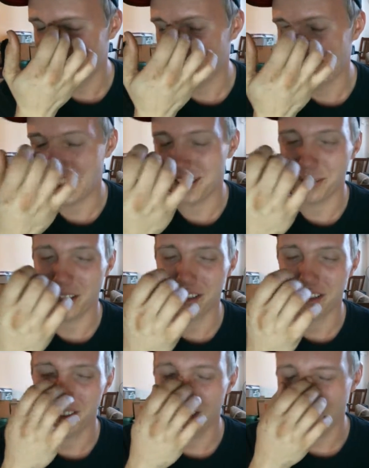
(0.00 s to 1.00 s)
anyways,
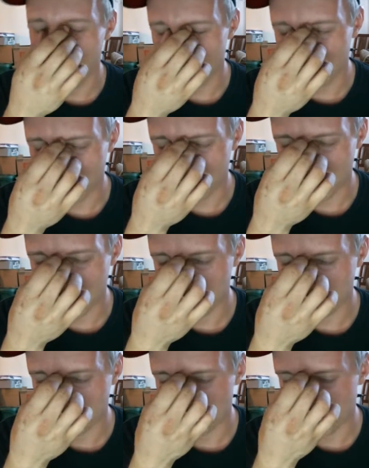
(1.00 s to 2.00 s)
he ended up
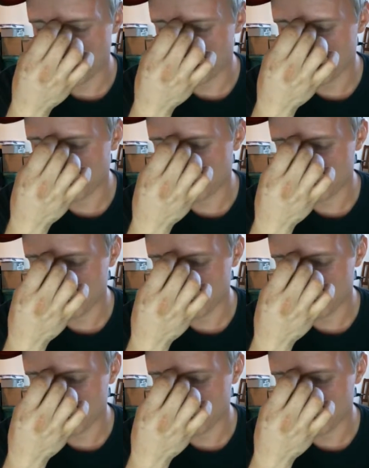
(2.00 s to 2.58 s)
spitting it out.